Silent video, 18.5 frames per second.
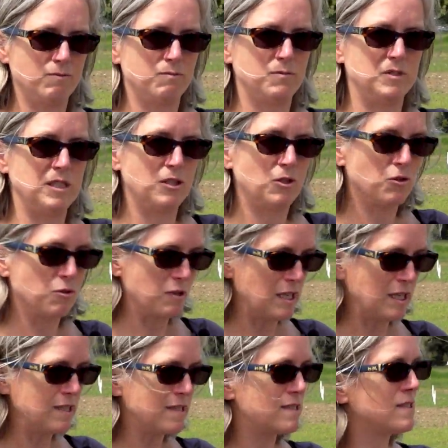
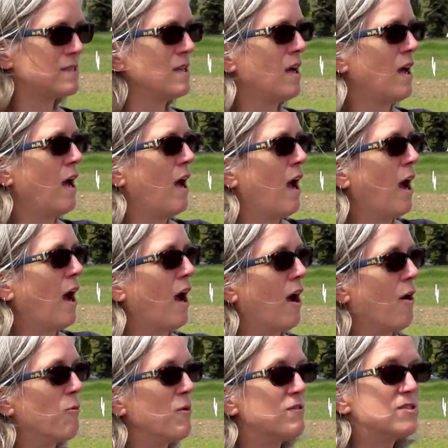decrease.
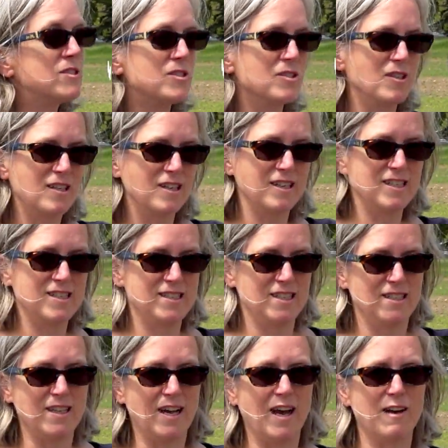We've certainly
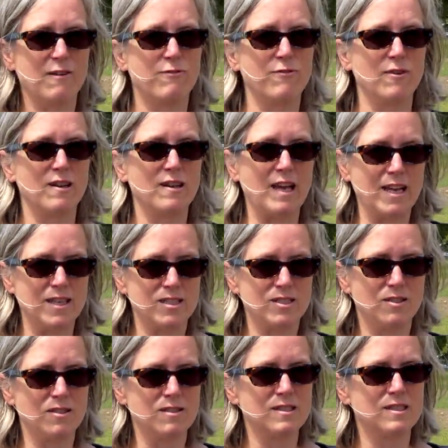seen that for
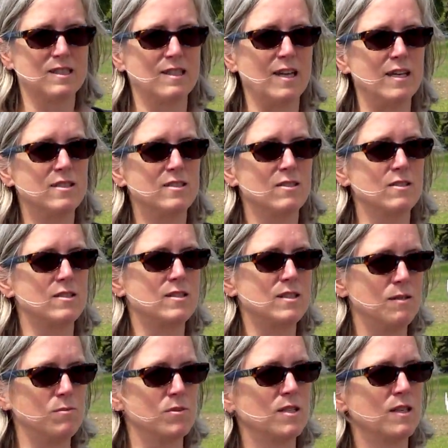lentils. Lentils
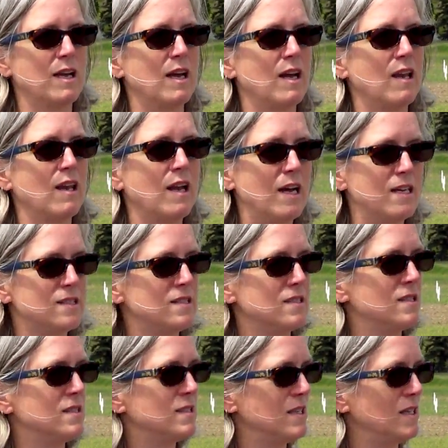seem to get less
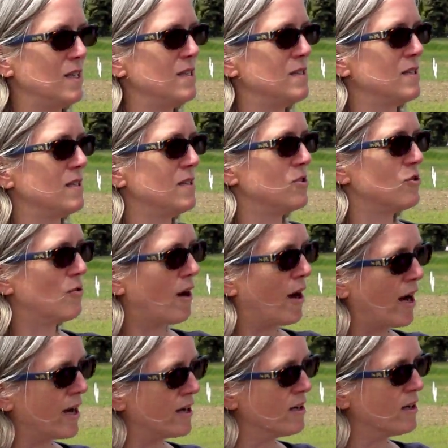disease in a
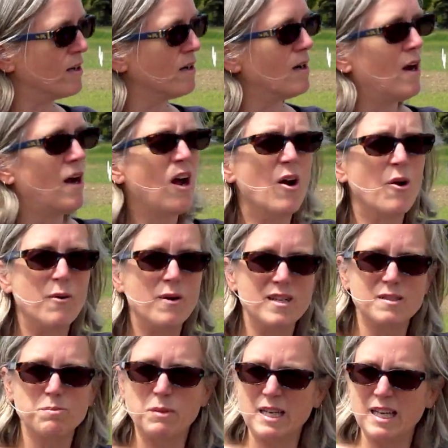dry year,
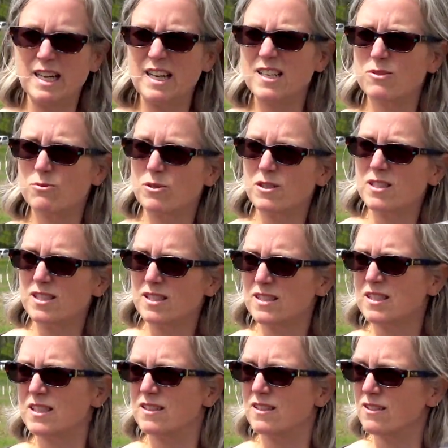whereas peas, we're
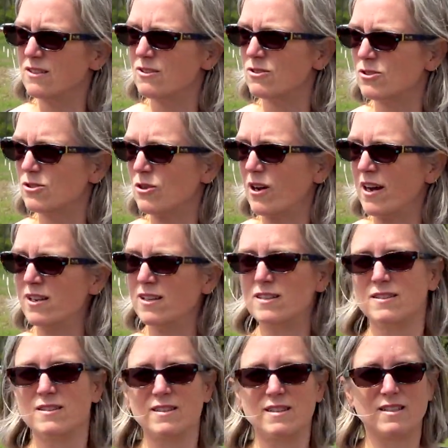still trying
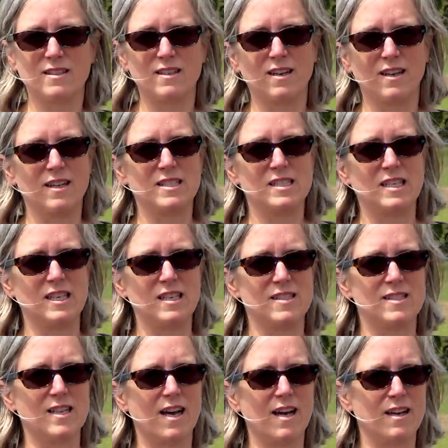to kind of
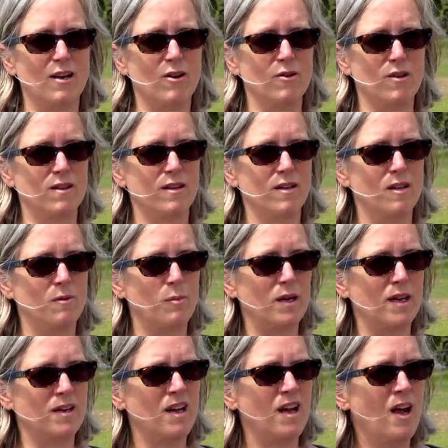tease that out a little
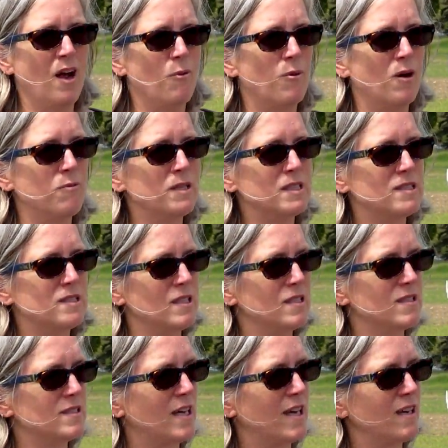bit. What we see
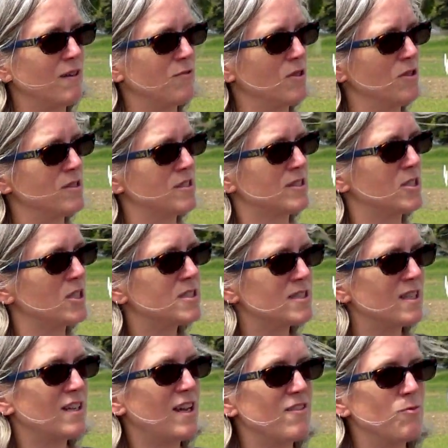is that if there's
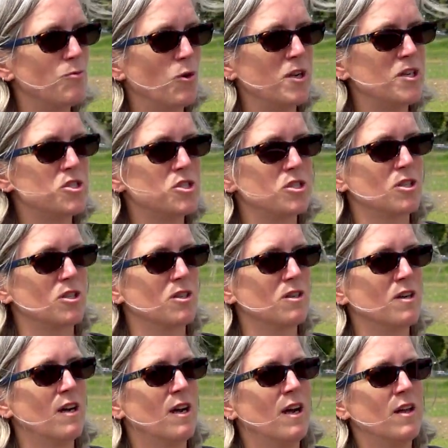just enough
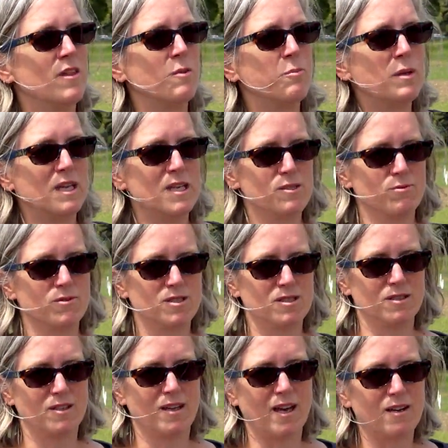moisture, the peas will
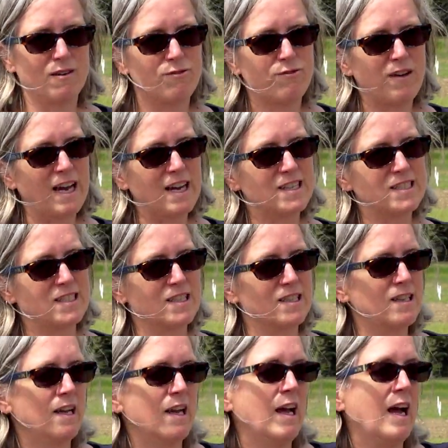still get
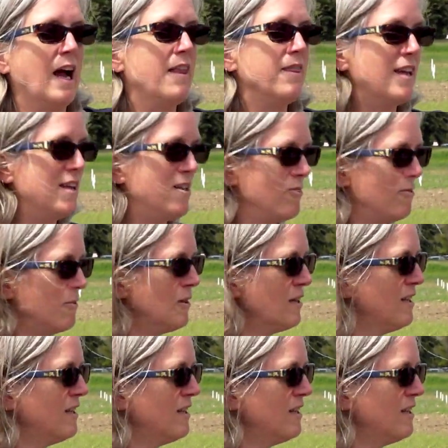infected, and then